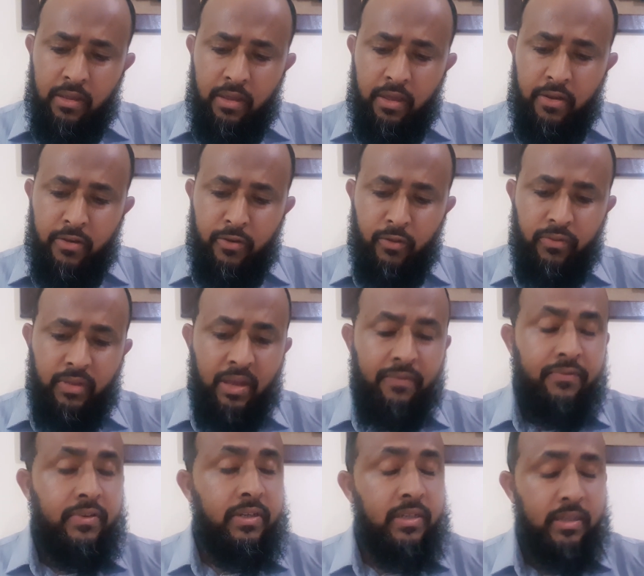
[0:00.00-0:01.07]
and North
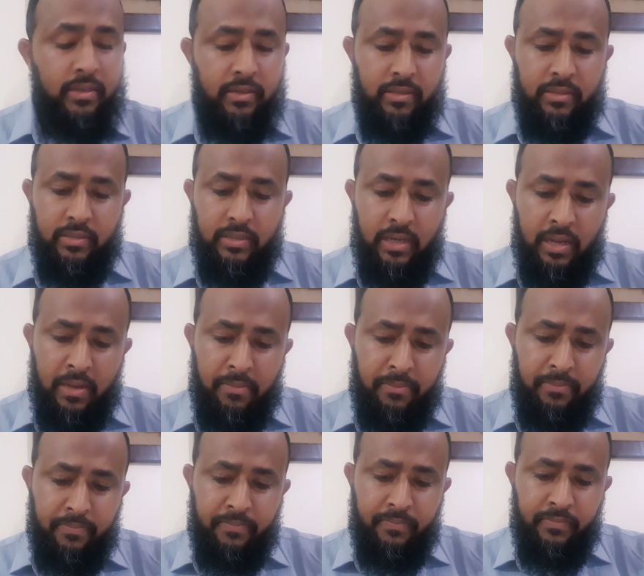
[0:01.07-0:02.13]
African in Islam,